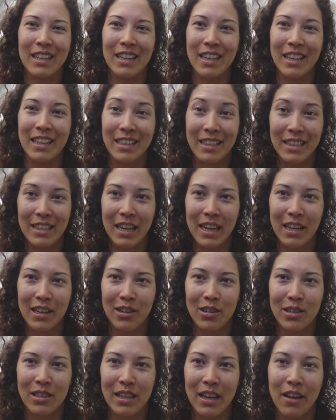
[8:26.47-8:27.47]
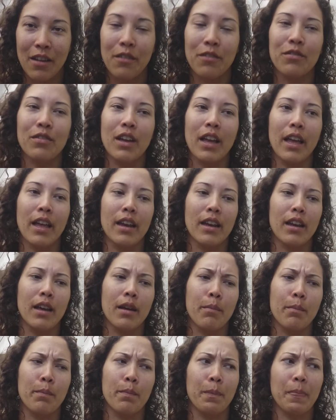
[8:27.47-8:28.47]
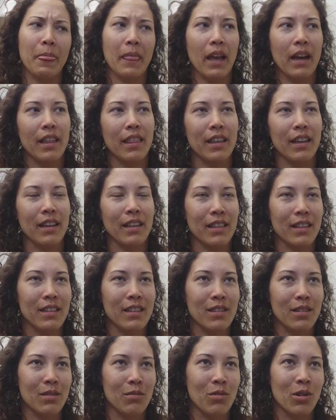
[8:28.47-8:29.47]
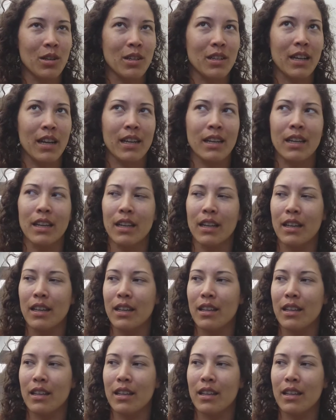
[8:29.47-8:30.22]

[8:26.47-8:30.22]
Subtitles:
inside yourself. And I think this one technique